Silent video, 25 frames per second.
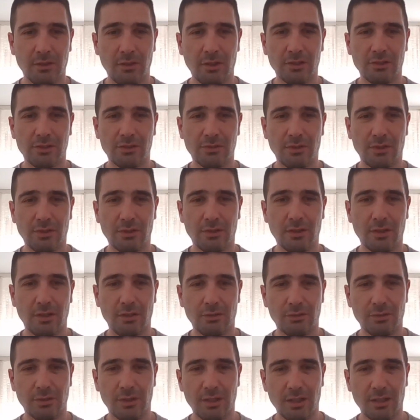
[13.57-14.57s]
he lost via
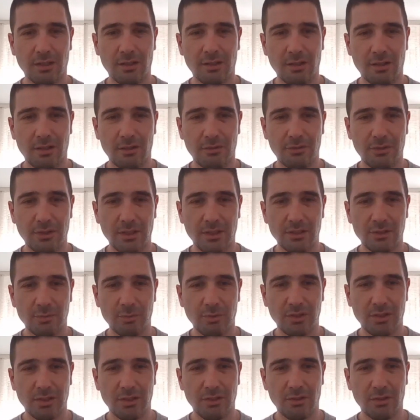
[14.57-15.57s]
knockout to Kai
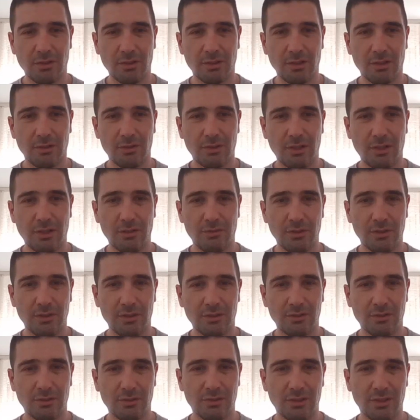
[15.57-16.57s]
Kara-France, but he knocked out
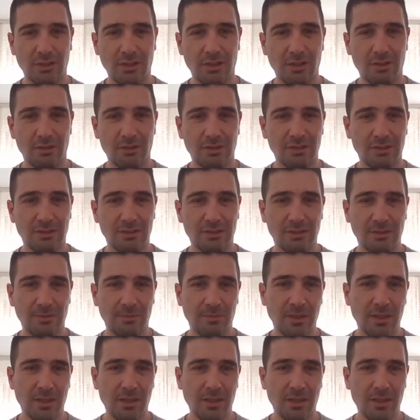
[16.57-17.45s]
Raphael Assunção and